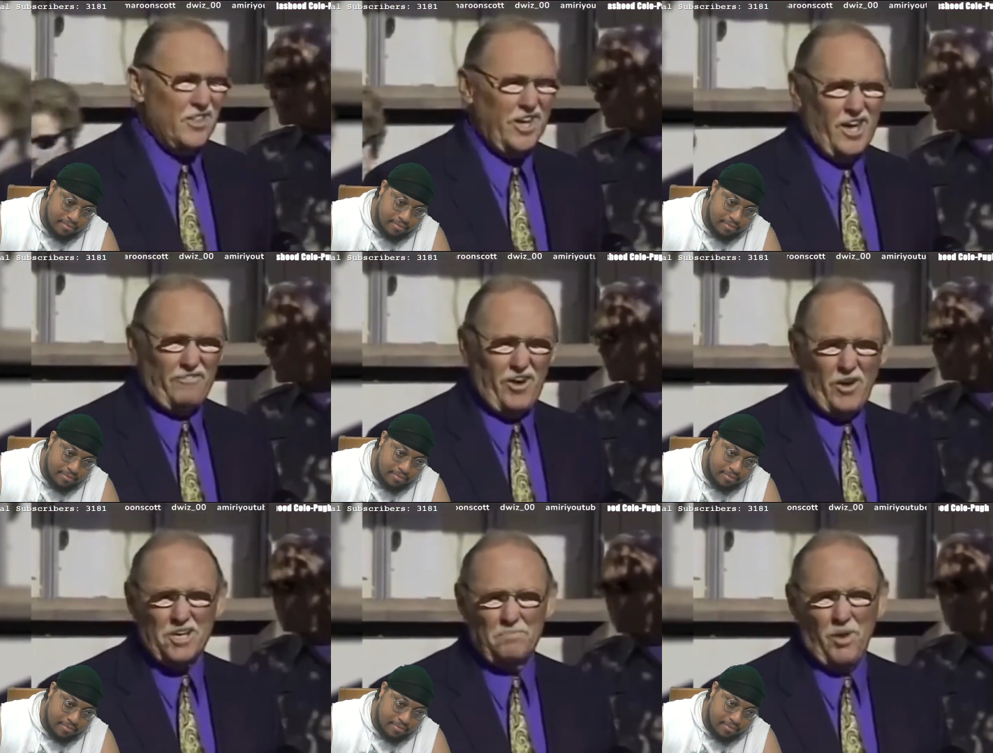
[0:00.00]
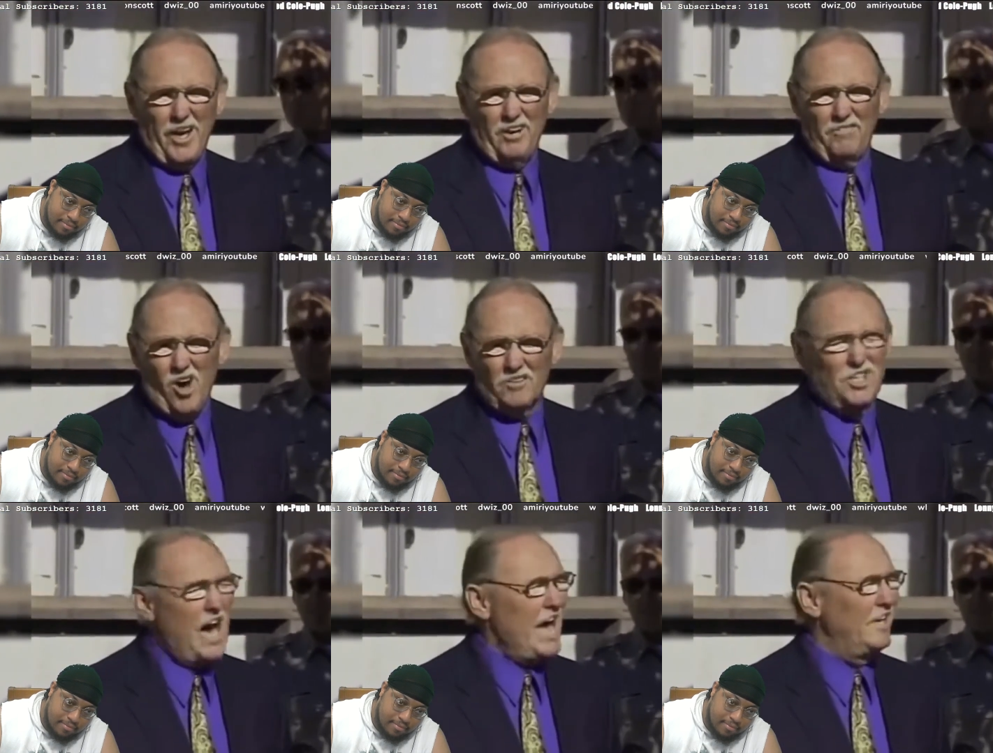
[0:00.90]
Speaker 1: One of the people who led the
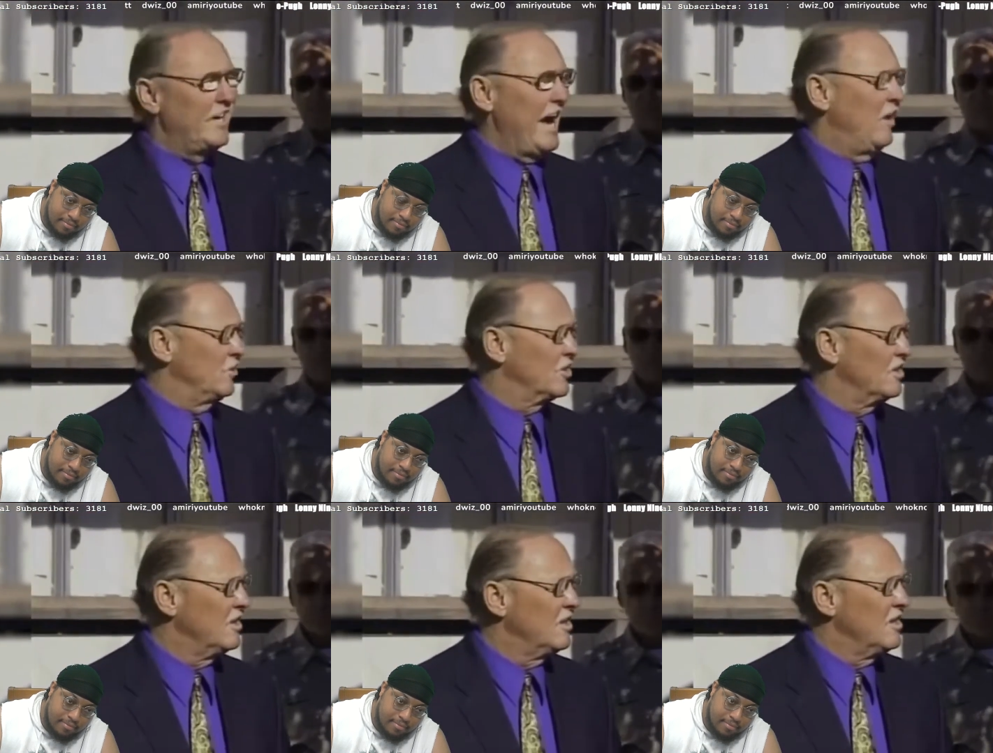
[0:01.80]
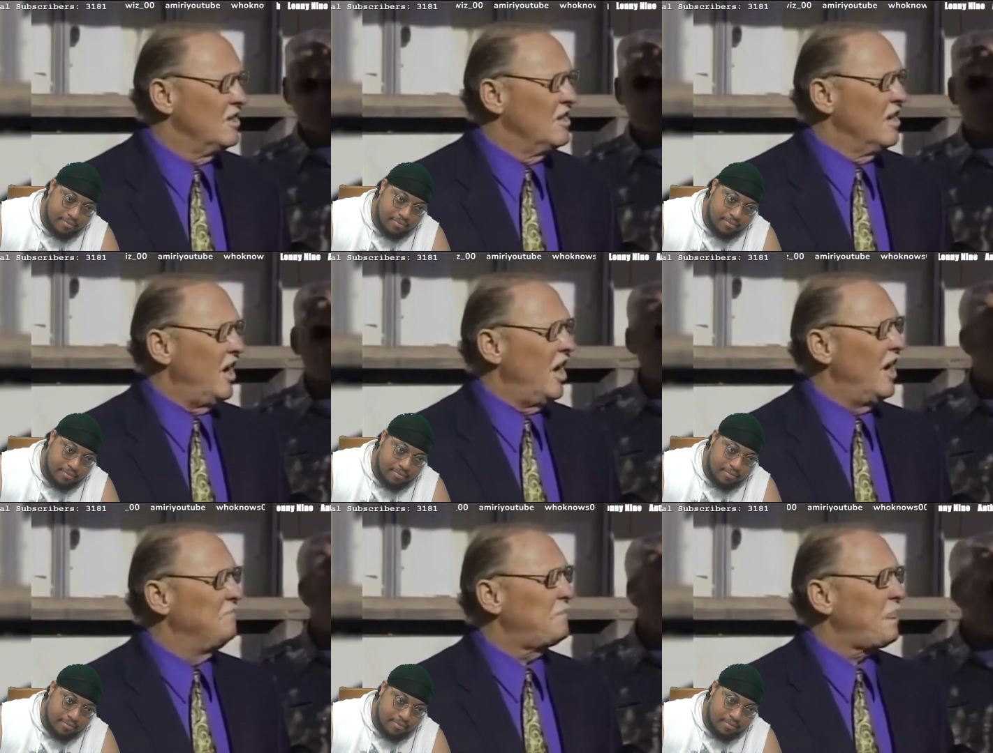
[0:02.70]
prosecution against Jackson, a Santa
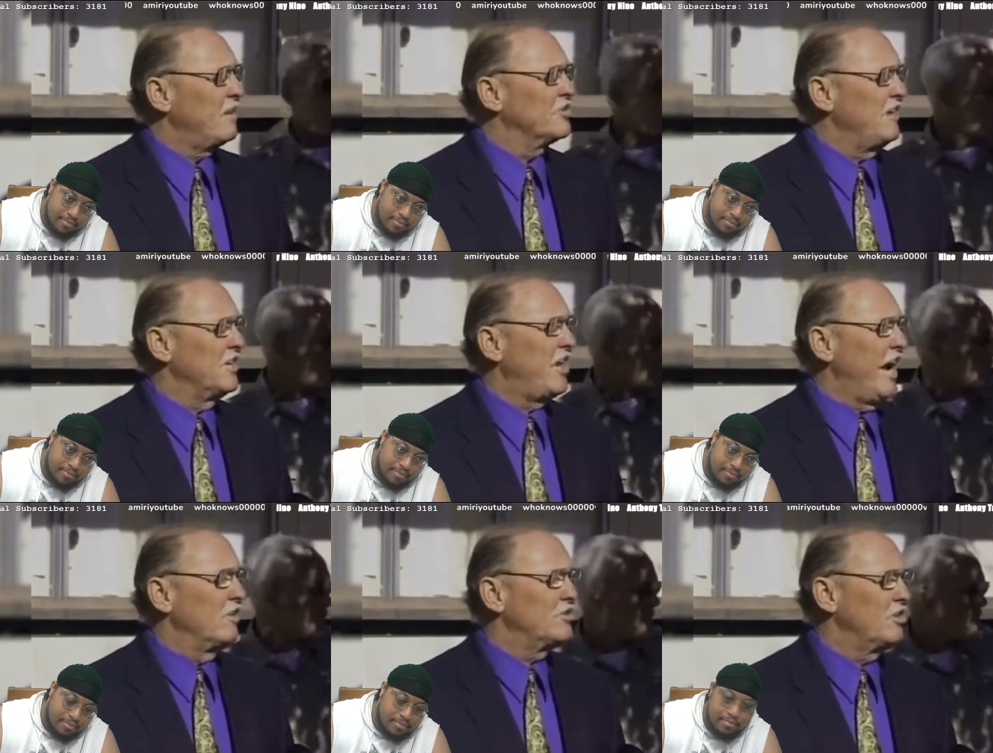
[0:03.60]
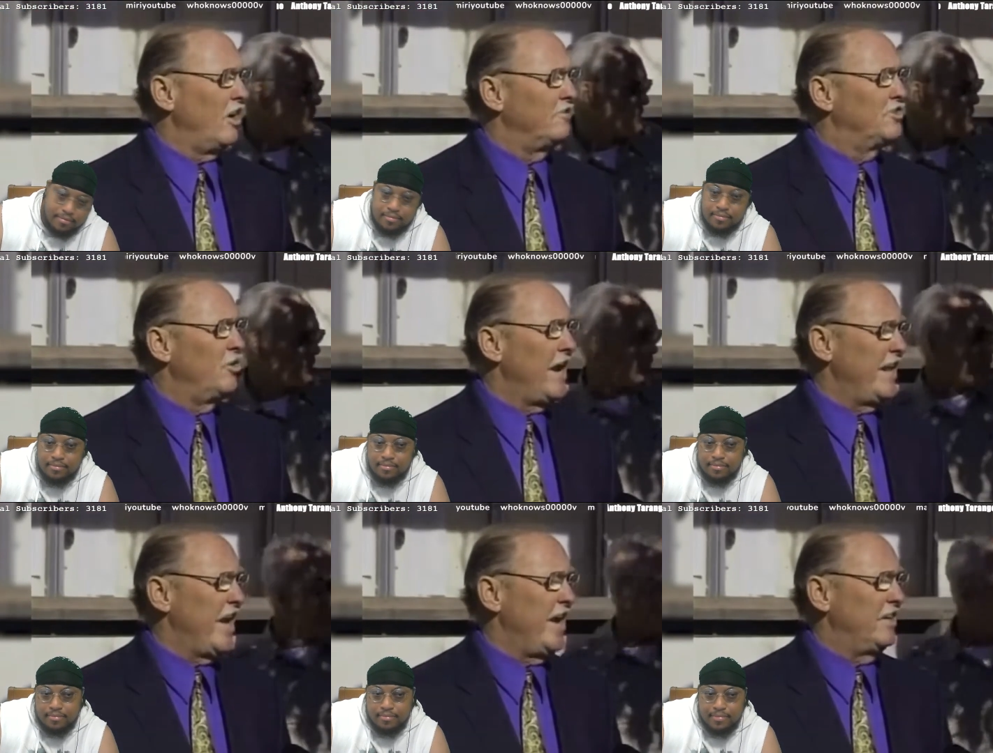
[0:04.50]
Barbara district attorney named Tom
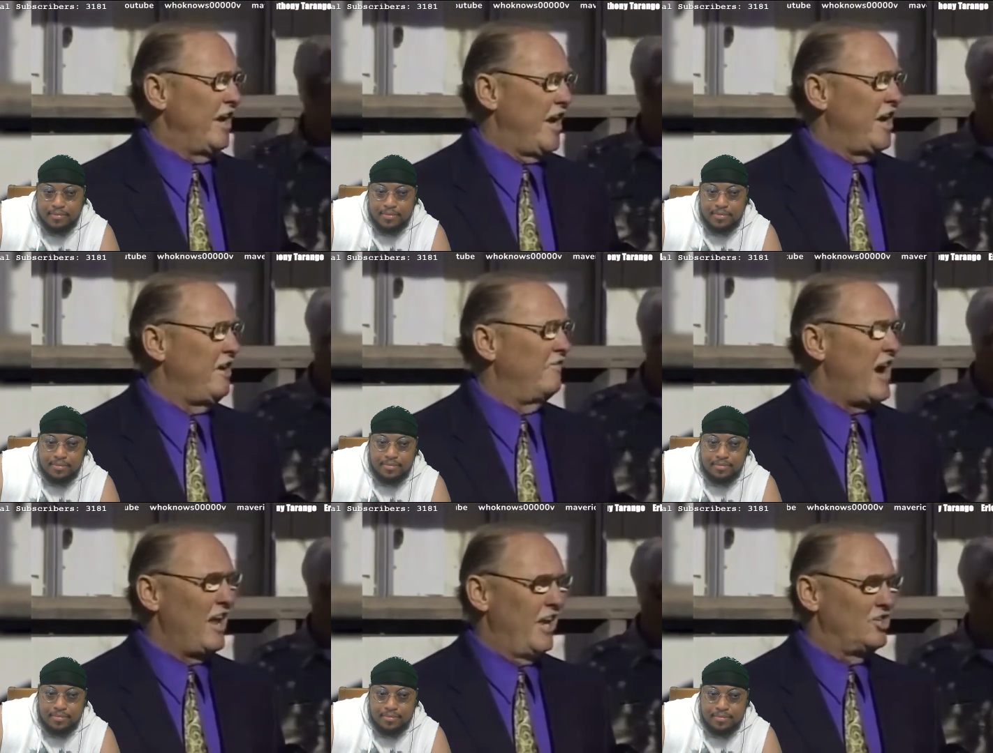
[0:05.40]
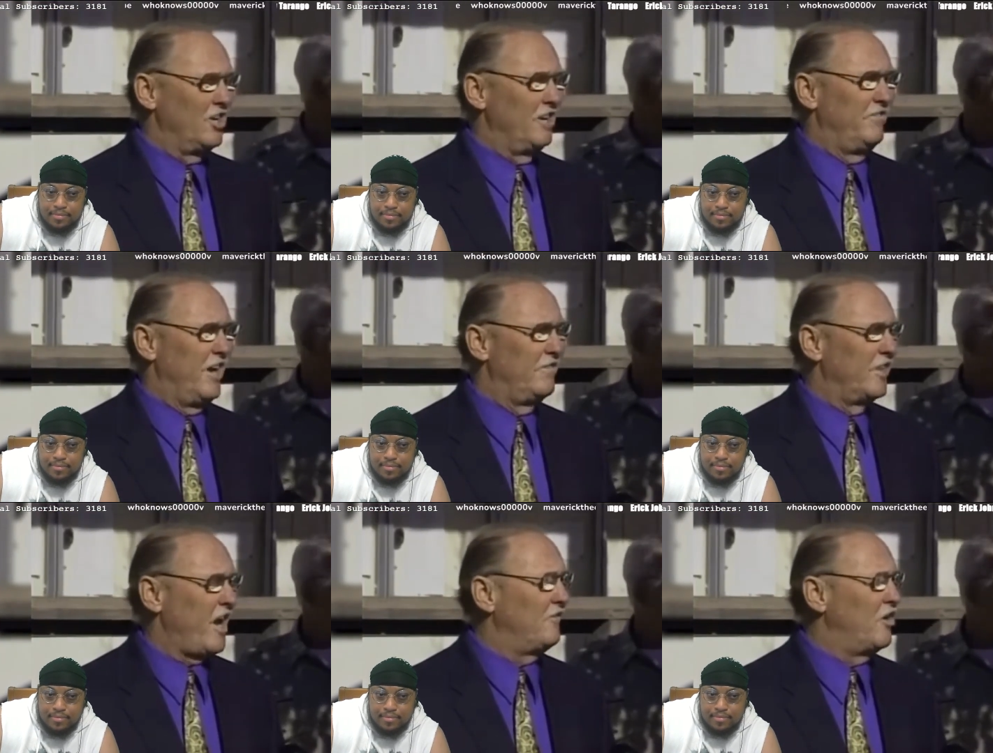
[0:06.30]
Sneddon, remember that name, executed
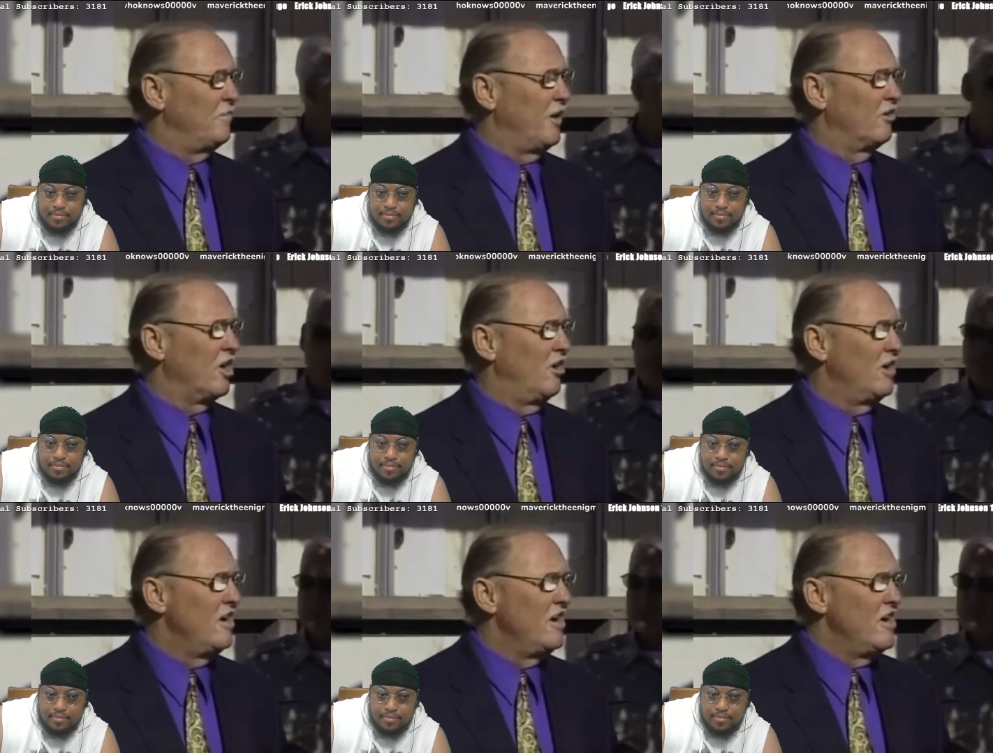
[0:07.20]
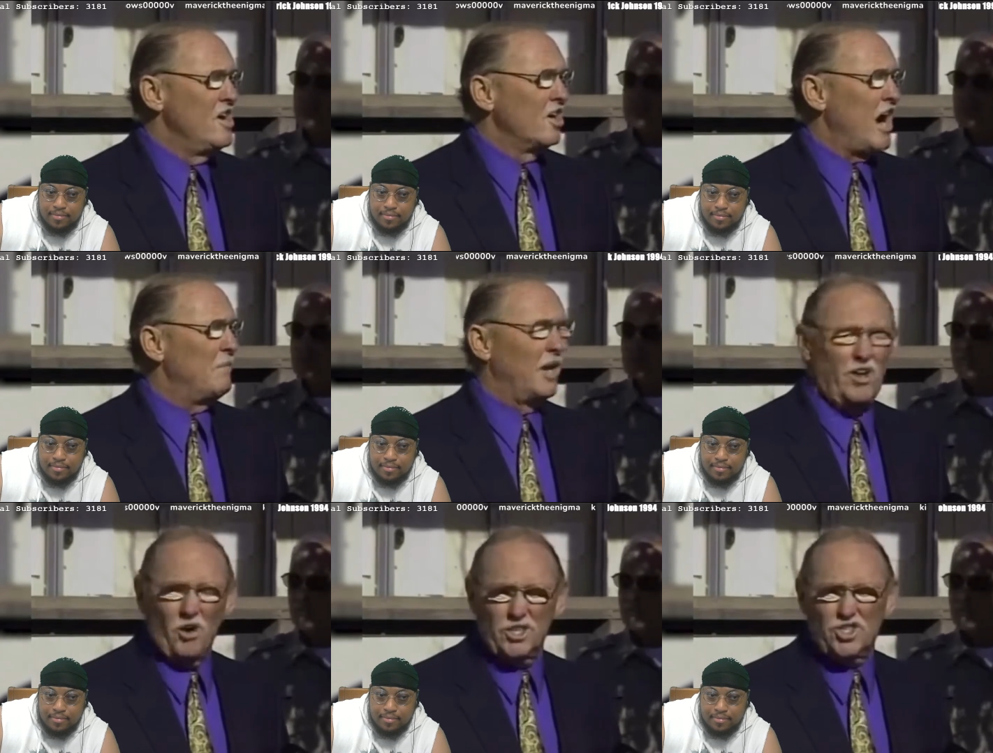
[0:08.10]
a search warrant allowing them to take nude
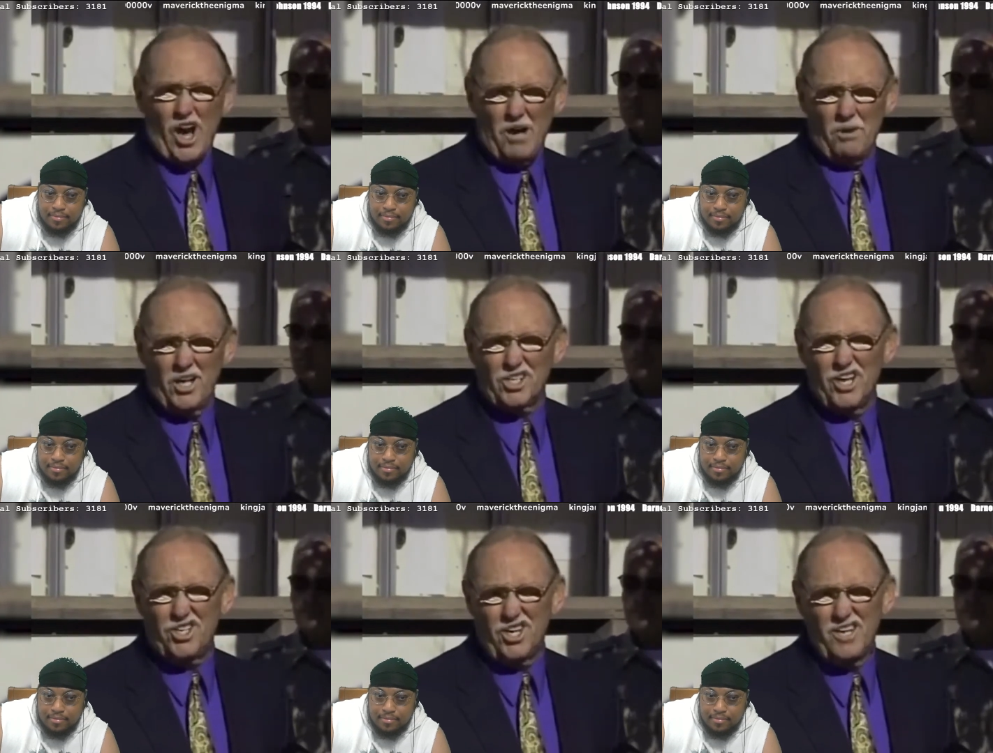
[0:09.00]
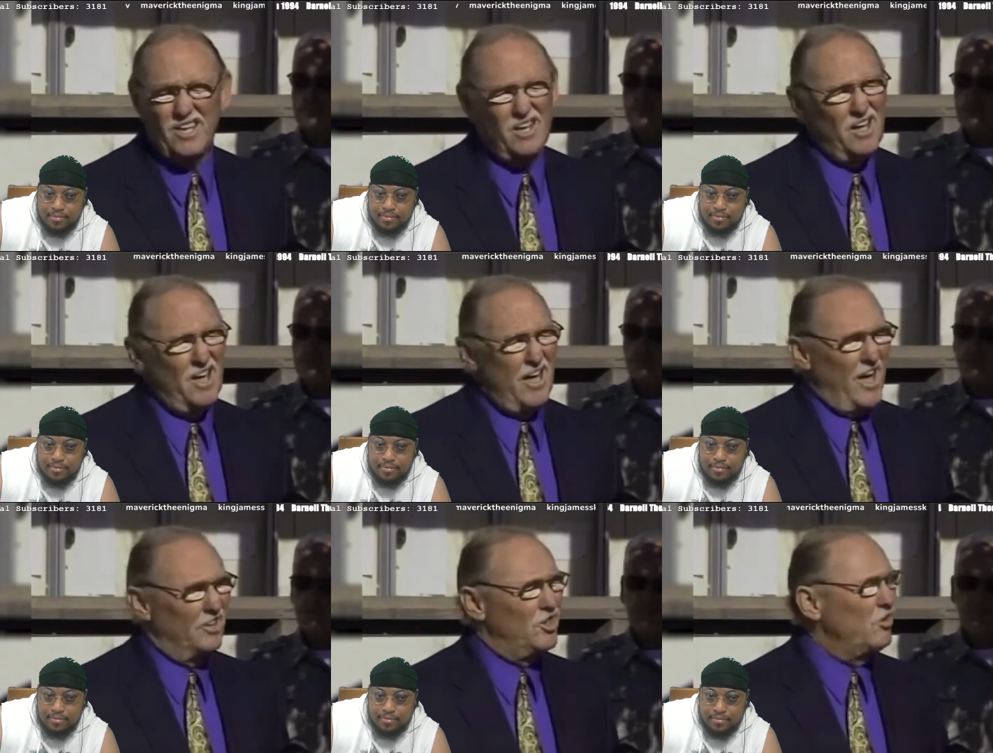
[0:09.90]
photographs of Jackson to match against
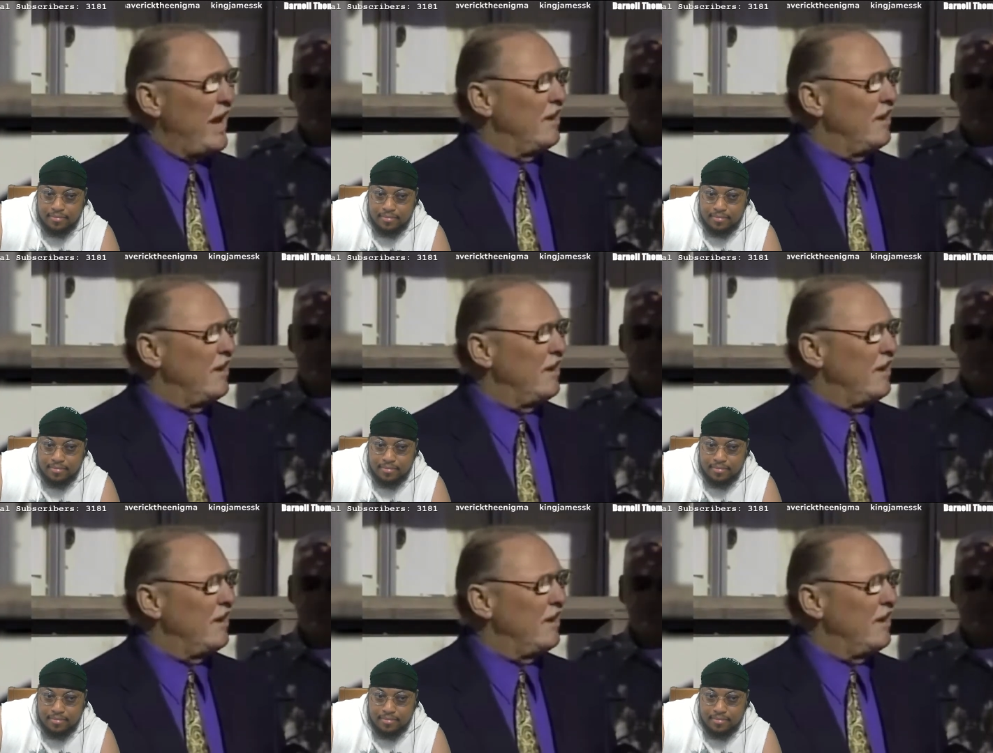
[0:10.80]
descriptions made by his